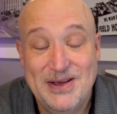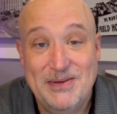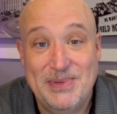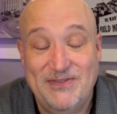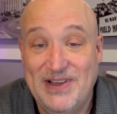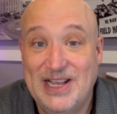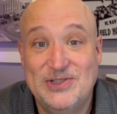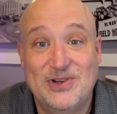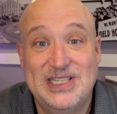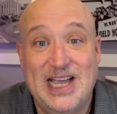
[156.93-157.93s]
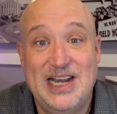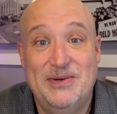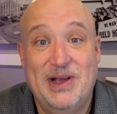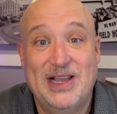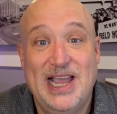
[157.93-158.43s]
But fans are excited
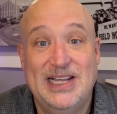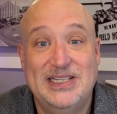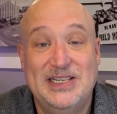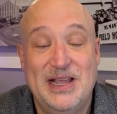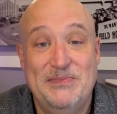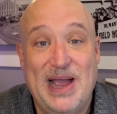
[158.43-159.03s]
about Kansas State